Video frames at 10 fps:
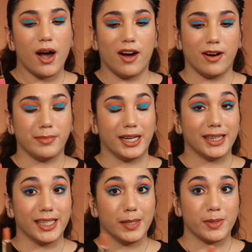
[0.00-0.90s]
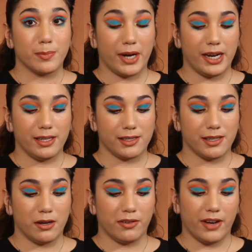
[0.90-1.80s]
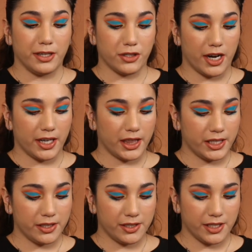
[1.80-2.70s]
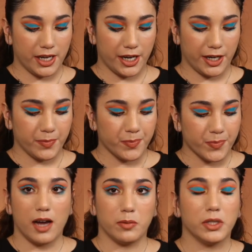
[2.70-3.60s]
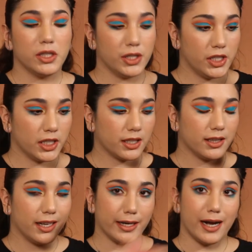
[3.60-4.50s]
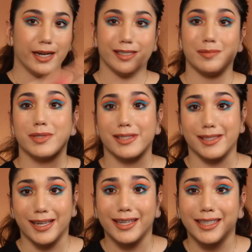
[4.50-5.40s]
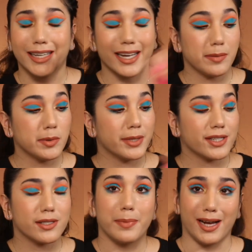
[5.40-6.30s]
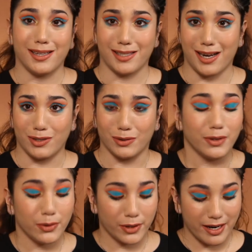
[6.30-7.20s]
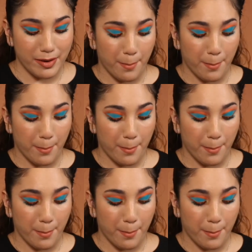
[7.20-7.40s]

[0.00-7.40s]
on my lips by itself, I tried it the other day, I will look like I am sick and I'm about to pass out, okay?